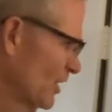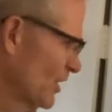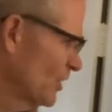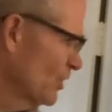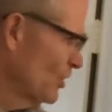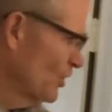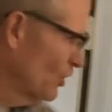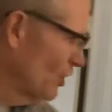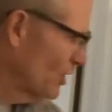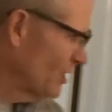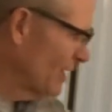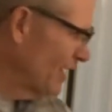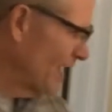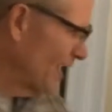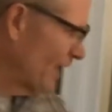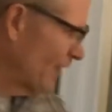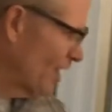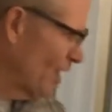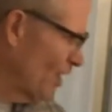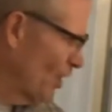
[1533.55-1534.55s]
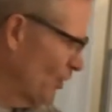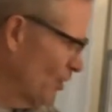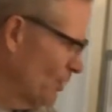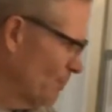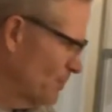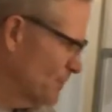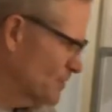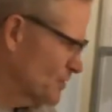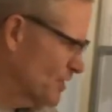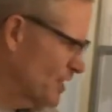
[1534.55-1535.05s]
you're looking at
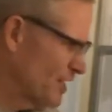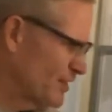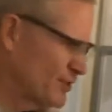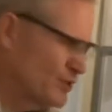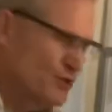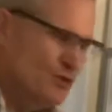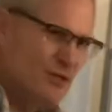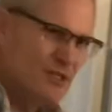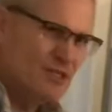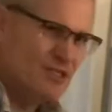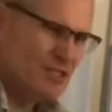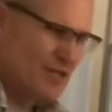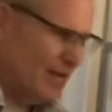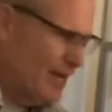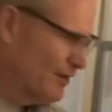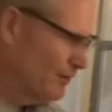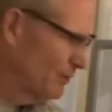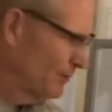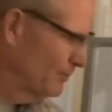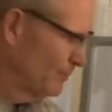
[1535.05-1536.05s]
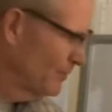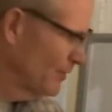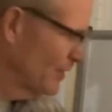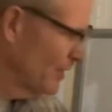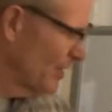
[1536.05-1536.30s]
100% duty cycle,